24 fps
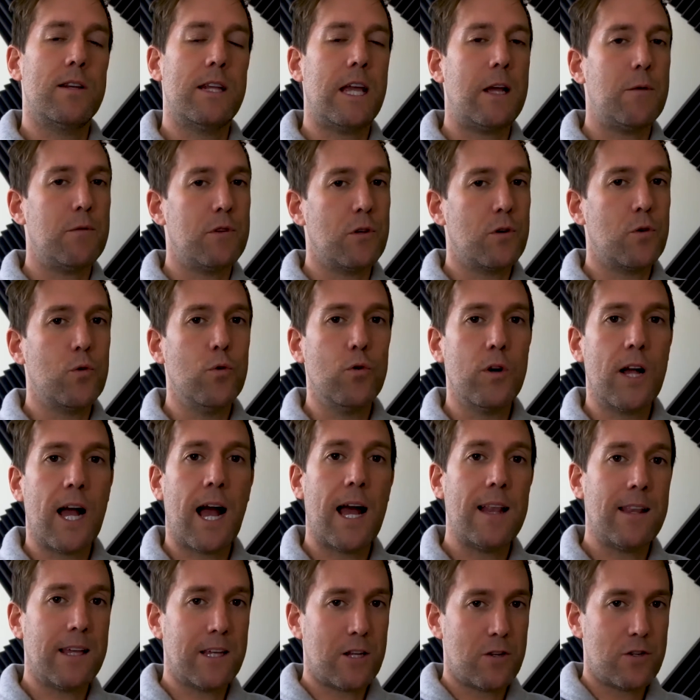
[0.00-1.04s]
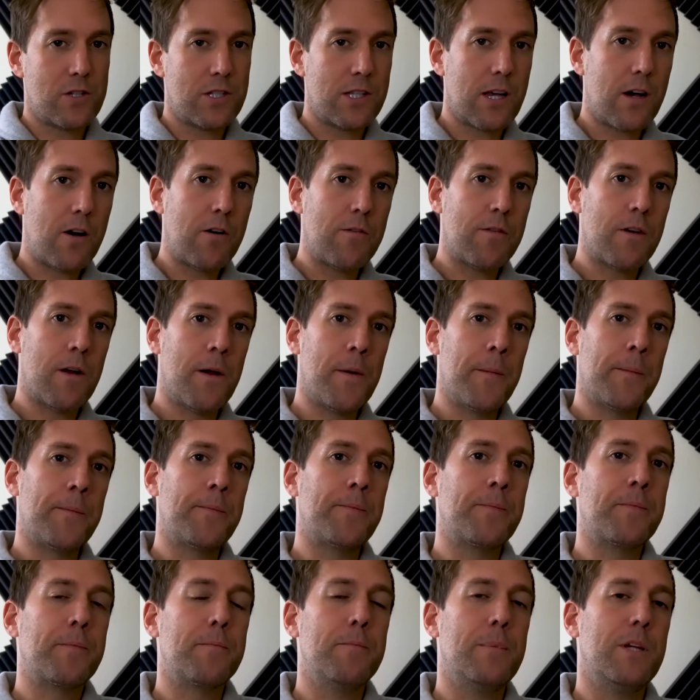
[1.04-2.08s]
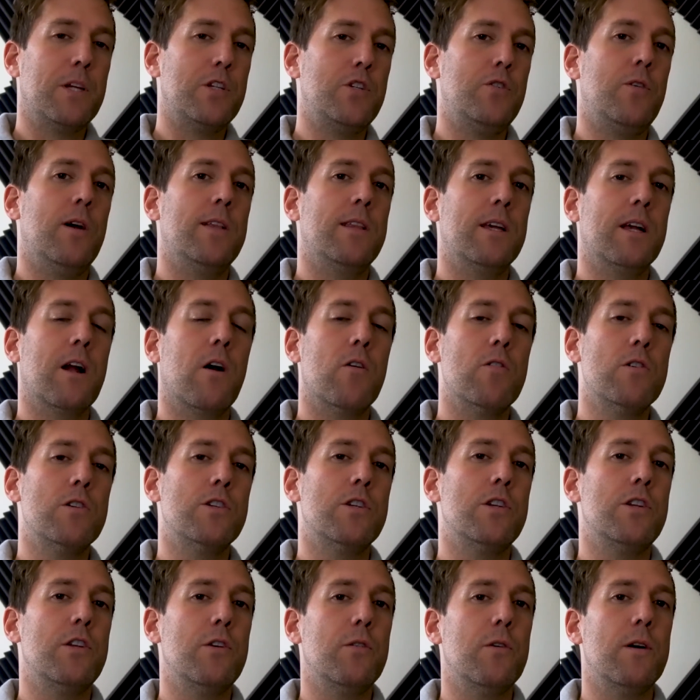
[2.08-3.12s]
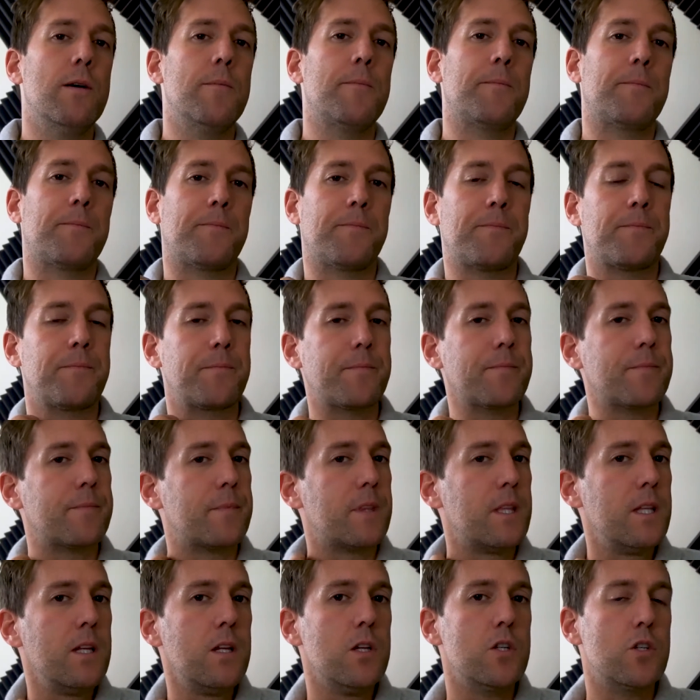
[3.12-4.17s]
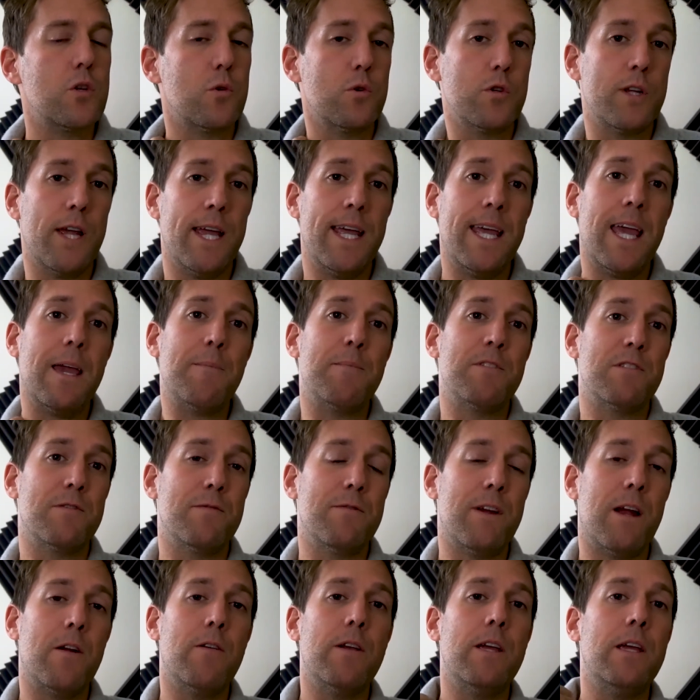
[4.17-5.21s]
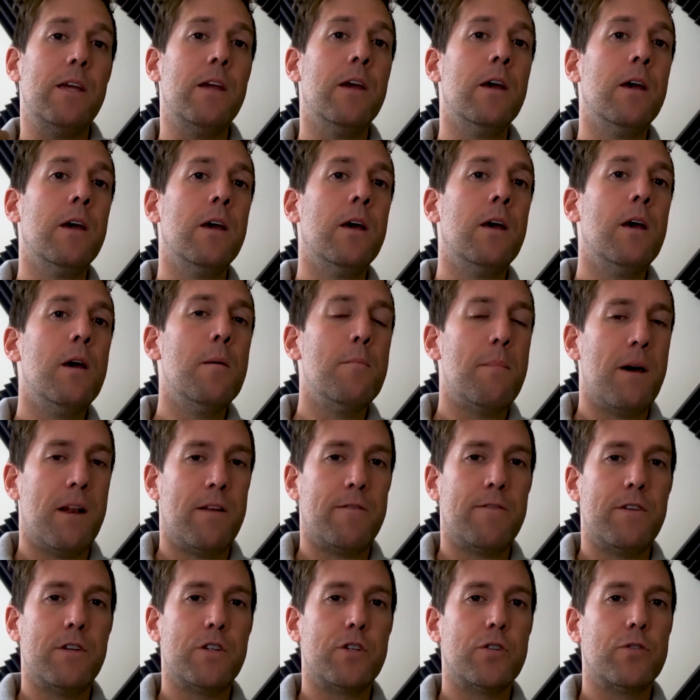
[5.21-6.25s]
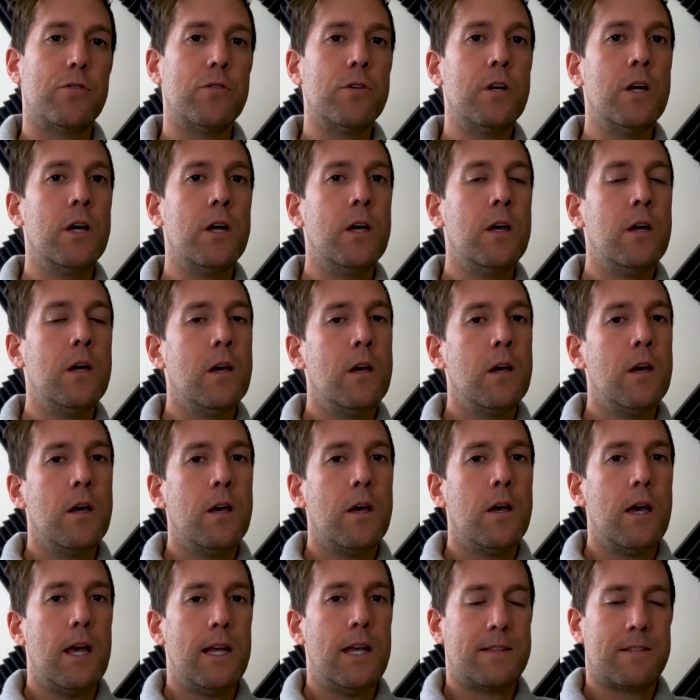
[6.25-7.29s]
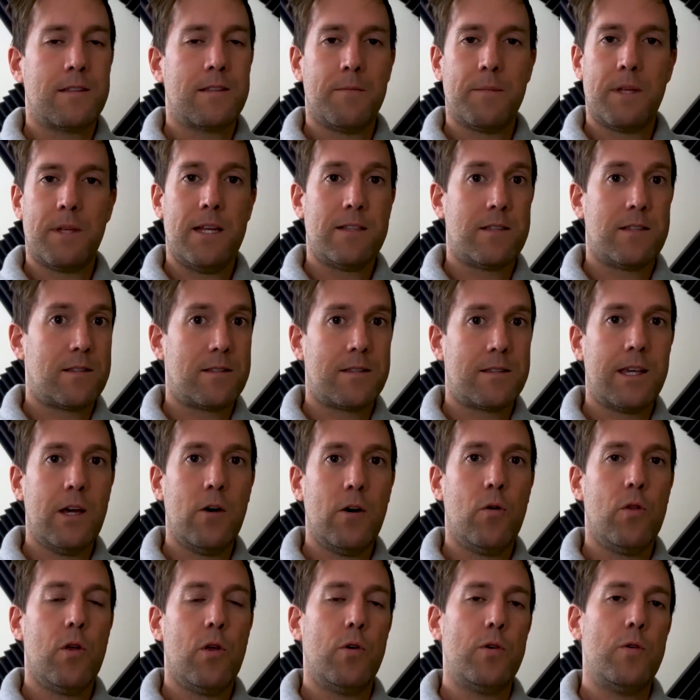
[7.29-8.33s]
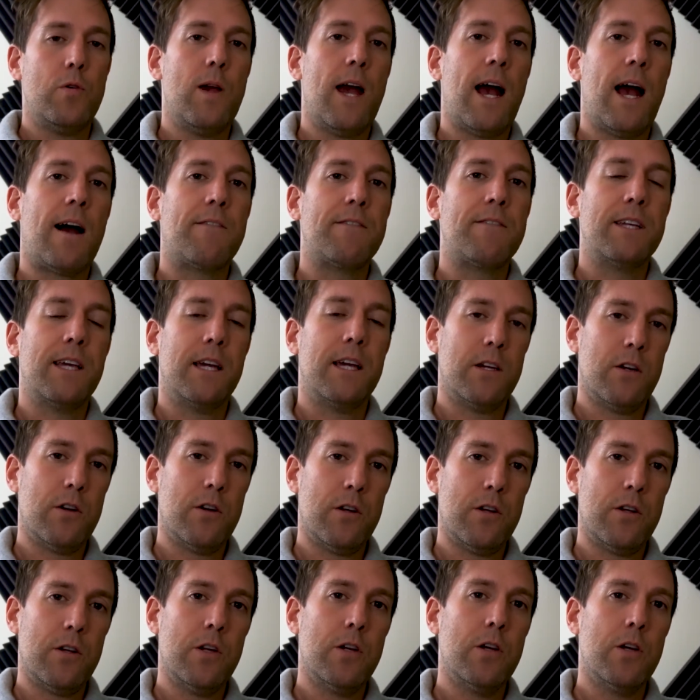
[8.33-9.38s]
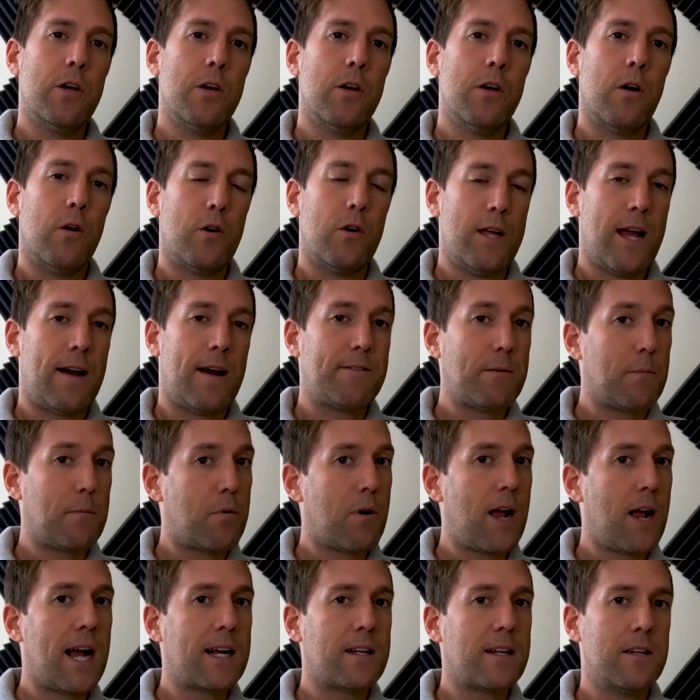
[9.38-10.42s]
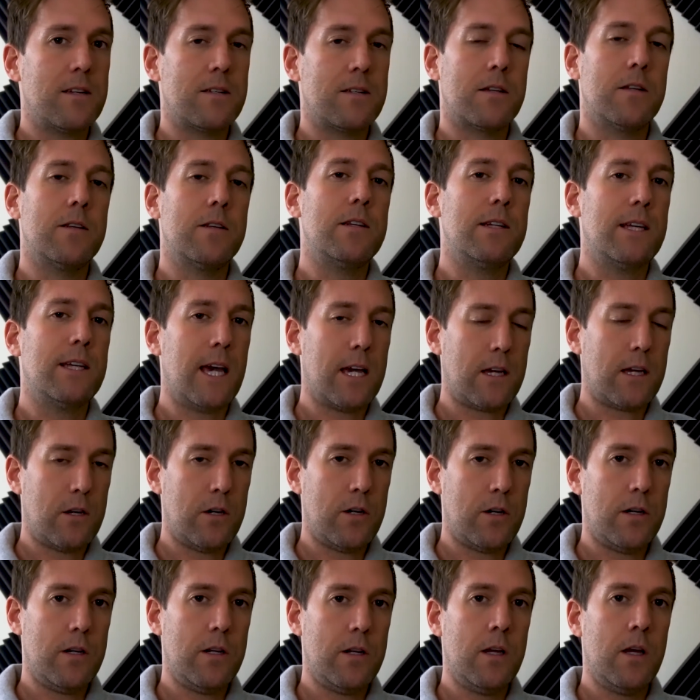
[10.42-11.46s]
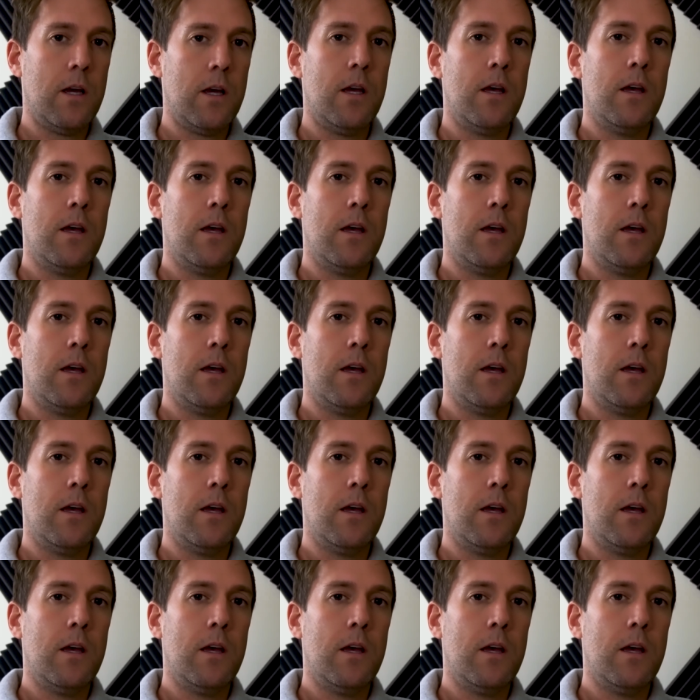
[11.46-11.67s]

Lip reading: a date with a cool guy like yourself because you had the courage to do it. So Daygame is very beneficial. It's a skill though. You have to get good, or you have to practice to get good,